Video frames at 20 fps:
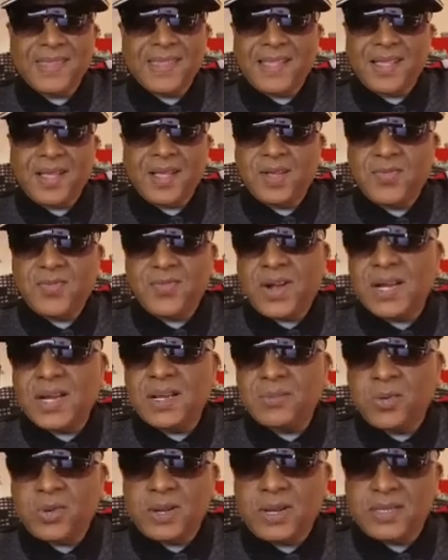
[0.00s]

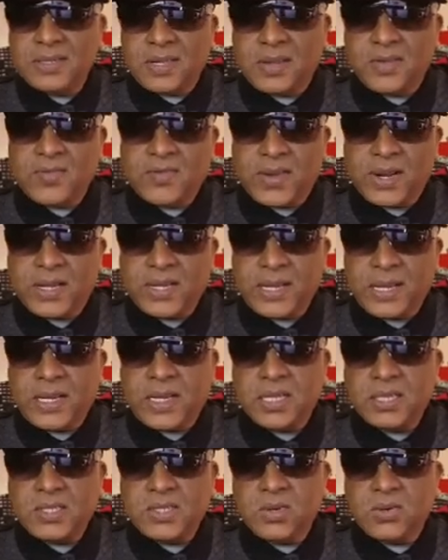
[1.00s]
Fucking Mudlis are fucking
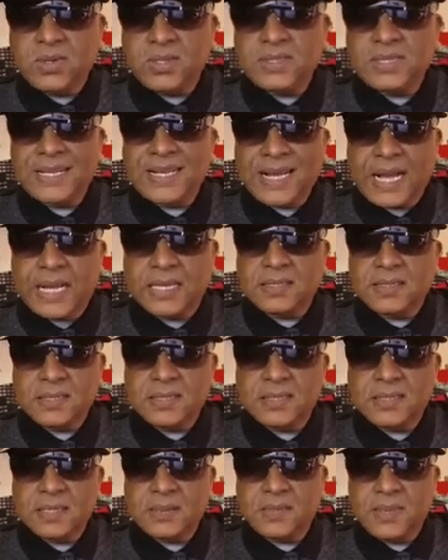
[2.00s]
head and shoulders. The caste
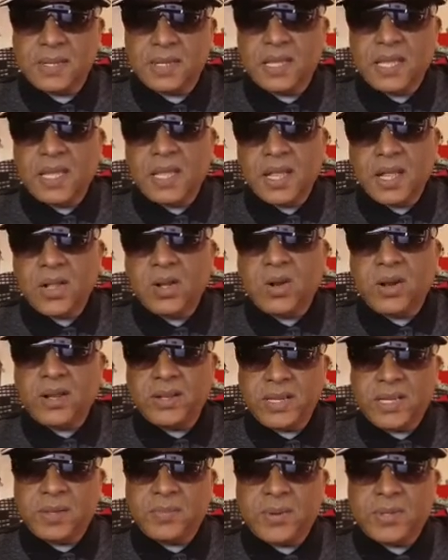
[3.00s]
system. Go
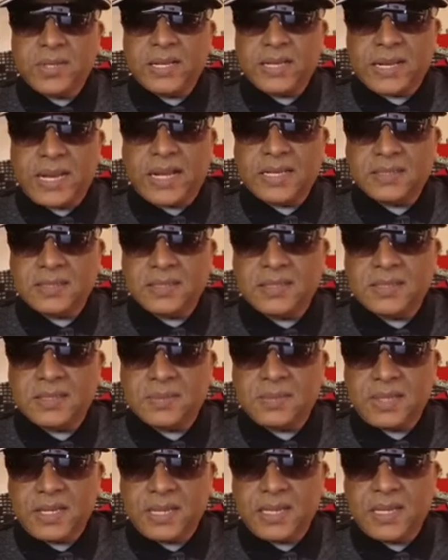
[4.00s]
and read about the caste
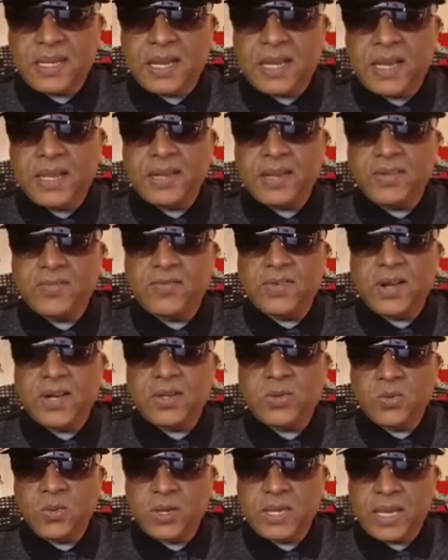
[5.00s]
system in India and
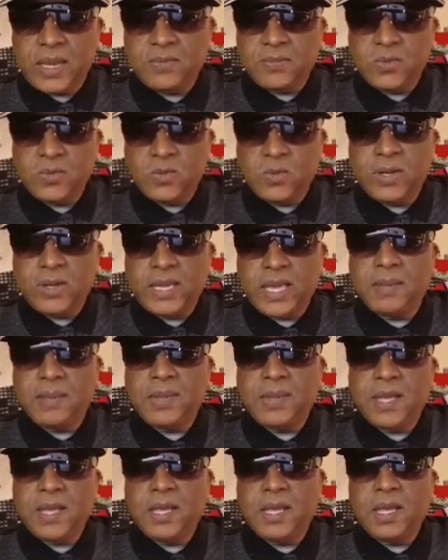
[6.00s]
fucking who
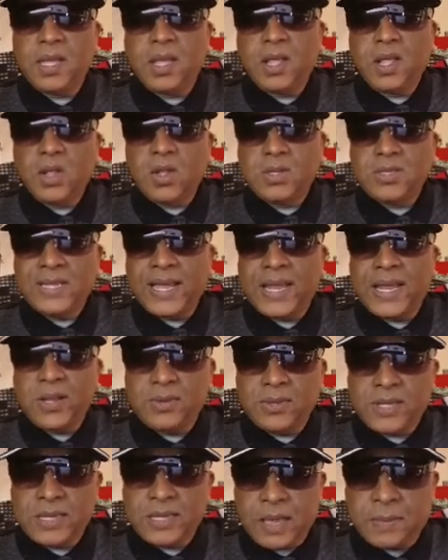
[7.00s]
came here
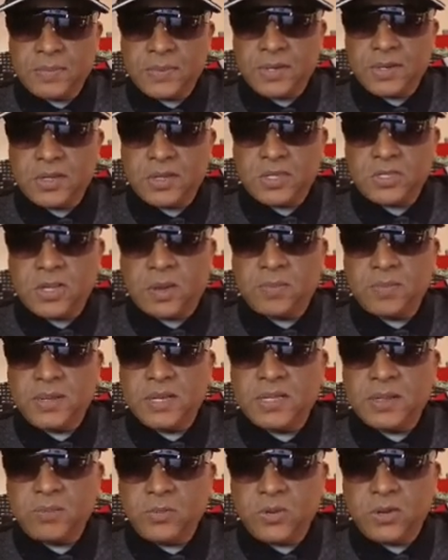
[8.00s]
dining with the captain on the top
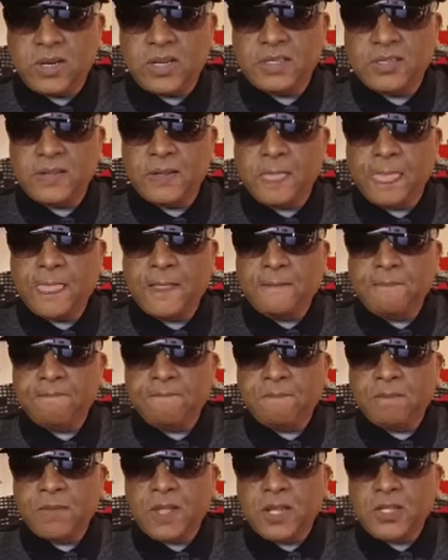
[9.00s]
deck, the Mudlis.
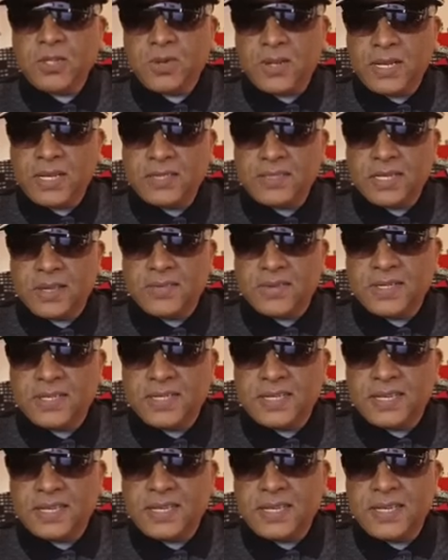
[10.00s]
27
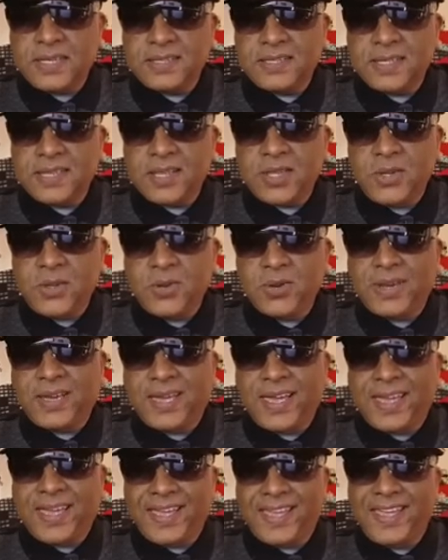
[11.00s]
degrees in the
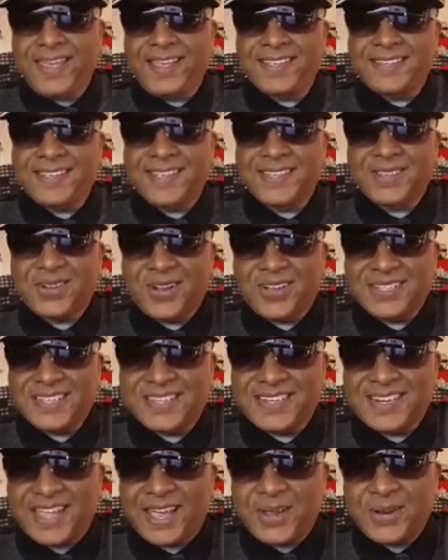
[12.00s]
UK, he says
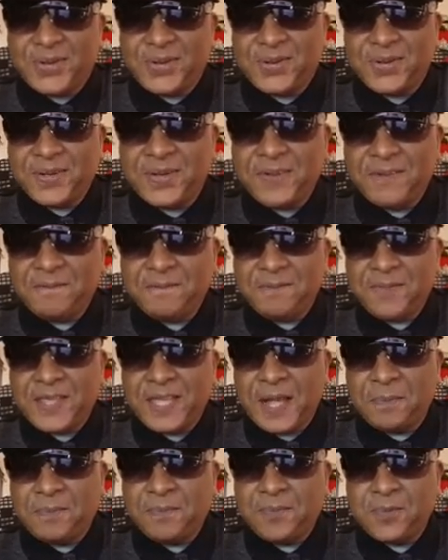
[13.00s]
Roger Naidu.
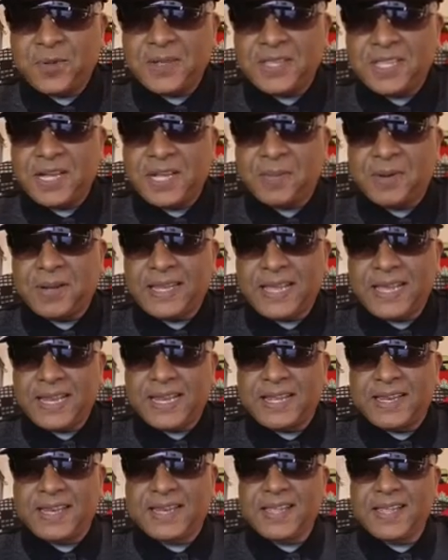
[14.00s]
Yup, we think about
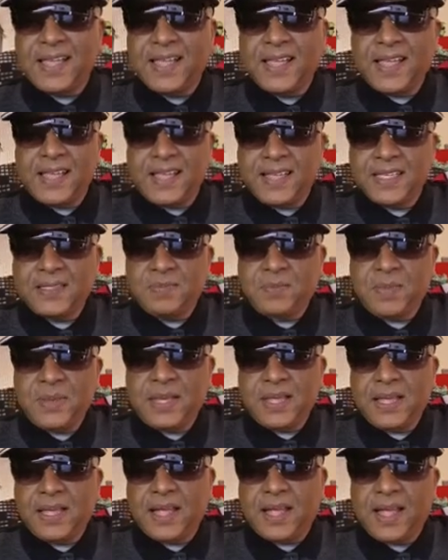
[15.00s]
England is being